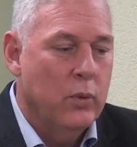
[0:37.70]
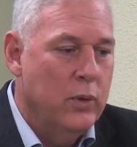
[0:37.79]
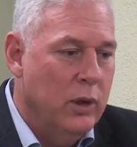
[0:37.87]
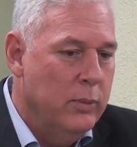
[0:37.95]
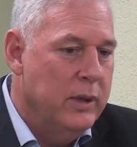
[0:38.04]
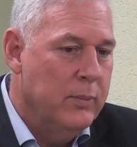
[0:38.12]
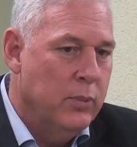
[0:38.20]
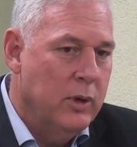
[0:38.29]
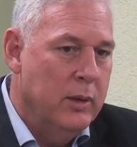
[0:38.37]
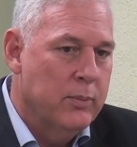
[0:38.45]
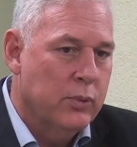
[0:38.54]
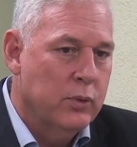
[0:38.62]
We'll be
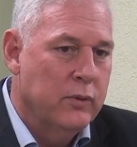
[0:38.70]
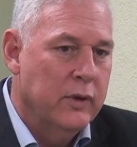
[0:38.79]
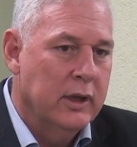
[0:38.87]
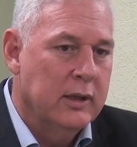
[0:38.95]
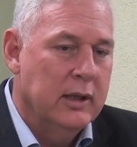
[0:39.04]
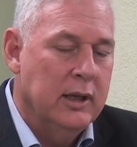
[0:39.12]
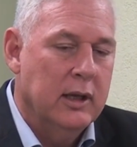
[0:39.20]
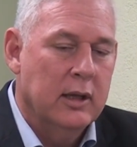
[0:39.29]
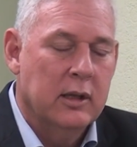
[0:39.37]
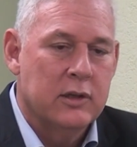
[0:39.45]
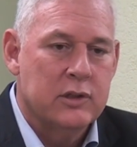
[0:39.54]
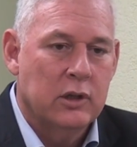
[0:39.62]
improving
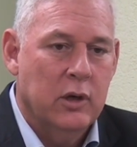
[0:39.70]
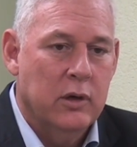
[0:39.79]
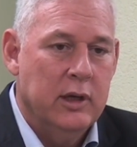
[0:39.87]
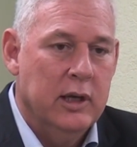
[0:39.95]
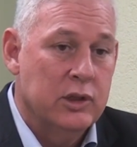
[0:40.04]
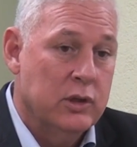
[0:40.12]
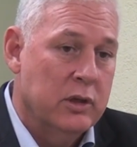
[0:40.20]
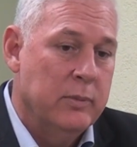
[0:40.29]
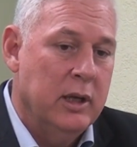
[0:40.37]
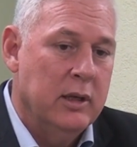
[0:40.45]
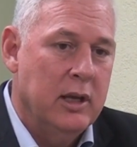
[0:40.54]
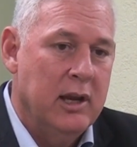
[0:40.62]
the security. It should have
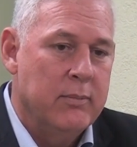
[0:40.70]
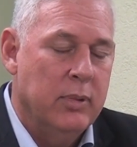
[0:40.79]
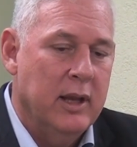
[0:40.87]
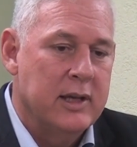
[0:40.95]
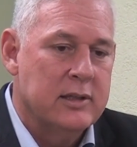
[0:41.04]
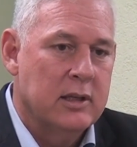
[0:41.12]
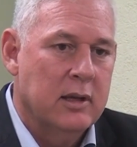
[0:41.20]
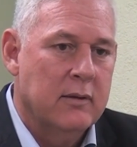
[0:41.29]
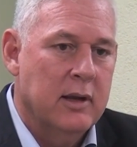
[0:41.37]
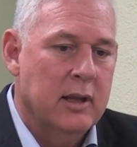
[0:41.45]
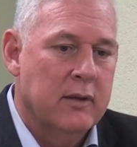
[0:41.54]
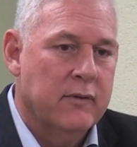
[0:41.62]
been in place in
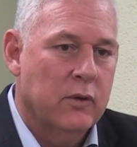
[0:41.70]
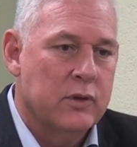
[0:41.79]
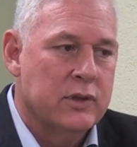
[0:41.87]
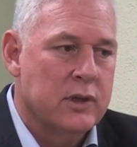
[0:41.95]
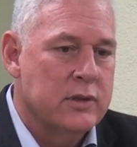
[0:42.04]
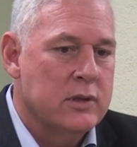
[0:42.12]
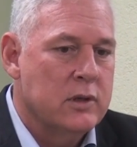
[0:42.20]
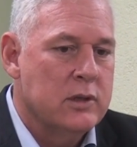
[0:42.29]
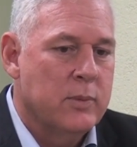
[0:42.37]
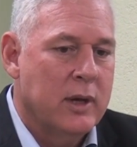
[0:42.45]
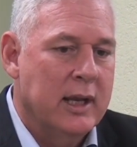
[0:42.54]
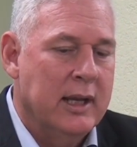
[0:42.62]
the first instance,
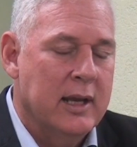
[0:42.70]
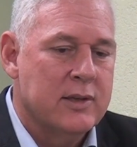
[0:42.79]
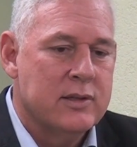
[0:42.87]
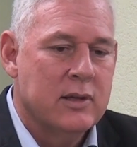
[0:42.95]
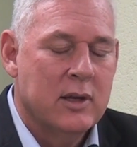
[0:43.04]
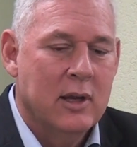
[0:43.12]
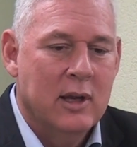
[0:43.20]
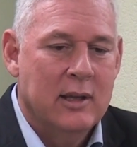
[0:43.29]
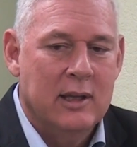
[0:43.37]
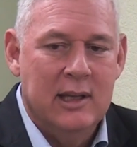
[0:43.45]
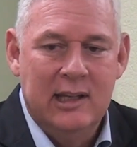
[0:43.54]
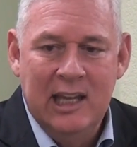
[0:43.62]
but I guess
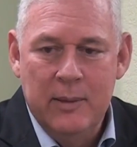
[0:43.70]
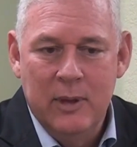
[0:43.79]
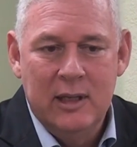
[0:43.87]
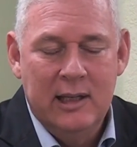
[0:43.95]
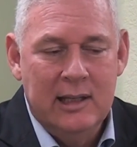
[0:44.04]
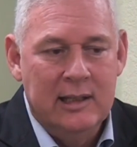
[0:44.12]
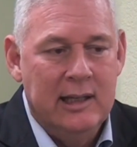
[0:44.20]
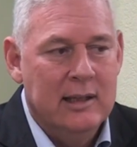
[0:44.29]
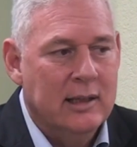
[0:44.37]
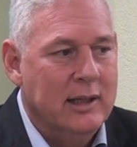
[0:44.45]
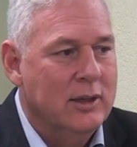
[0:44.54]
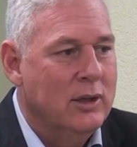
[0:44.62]
that they came in
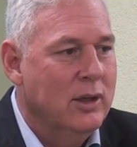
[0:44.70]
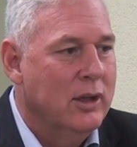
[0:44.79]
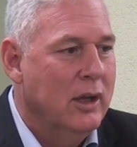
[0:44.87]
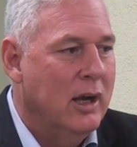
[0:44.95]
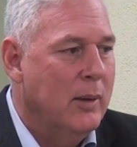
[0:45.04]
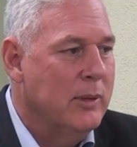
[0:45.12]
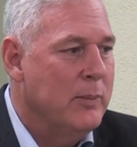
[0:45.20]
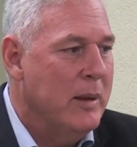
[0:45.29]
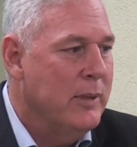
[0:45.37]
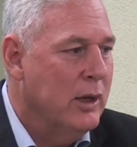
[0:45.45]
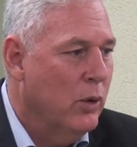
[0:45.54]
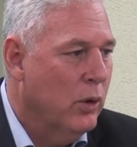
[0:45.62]
illegally. Then
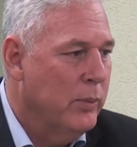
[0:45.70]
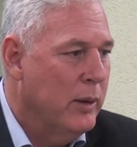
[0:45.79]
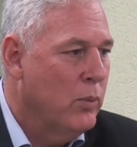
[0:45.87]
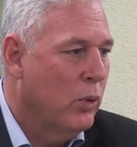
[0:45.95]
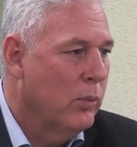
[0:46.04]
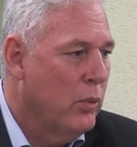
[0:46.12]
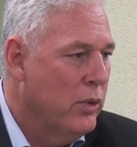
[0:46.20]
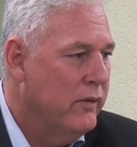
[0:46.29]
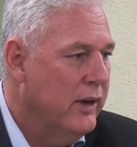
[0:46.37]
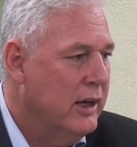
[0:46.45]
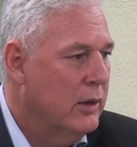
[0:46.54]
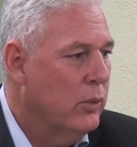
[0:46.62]
maybe they were a bit more
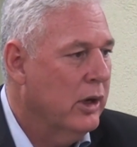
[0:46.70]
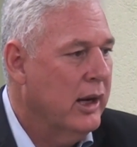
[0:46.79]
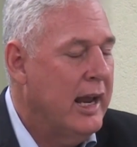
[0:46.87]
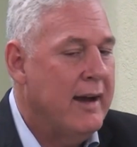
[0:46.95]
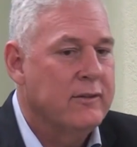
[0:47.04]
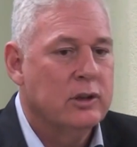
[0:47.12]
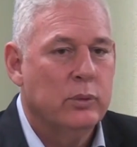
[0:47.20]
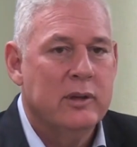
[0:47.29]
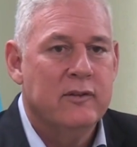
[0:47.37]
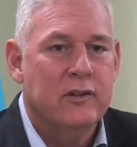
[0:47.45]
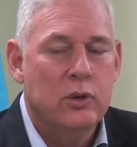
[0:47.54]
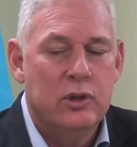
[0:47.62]
motivated, and we're going to have to
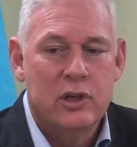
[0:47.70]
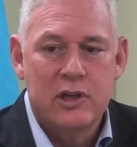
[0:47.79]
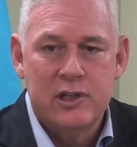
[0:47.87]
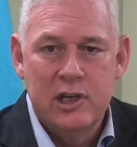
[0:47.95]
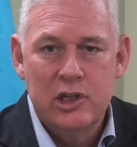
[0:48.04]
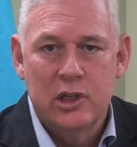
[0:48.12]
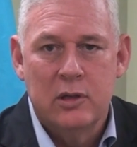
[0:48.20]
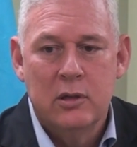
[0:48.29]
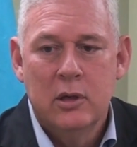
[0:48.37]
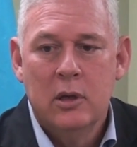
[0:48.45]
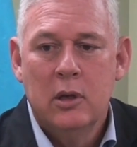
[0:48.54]
review the decision